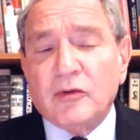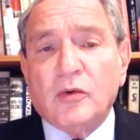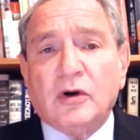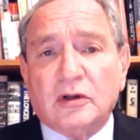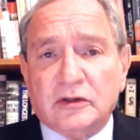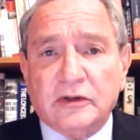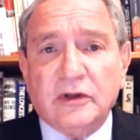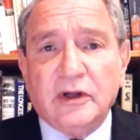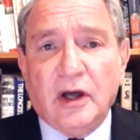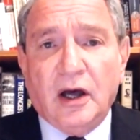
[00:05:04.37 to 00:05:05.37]
the world
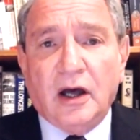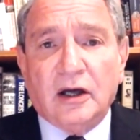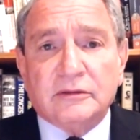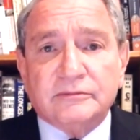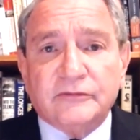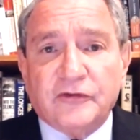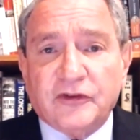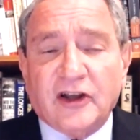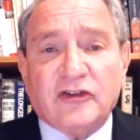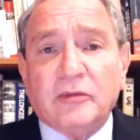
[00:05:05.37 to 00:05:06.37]

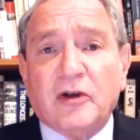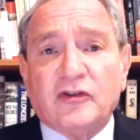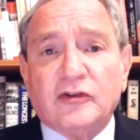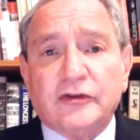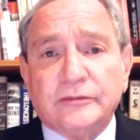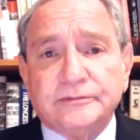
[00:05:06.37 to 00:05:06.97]
flex their muscles.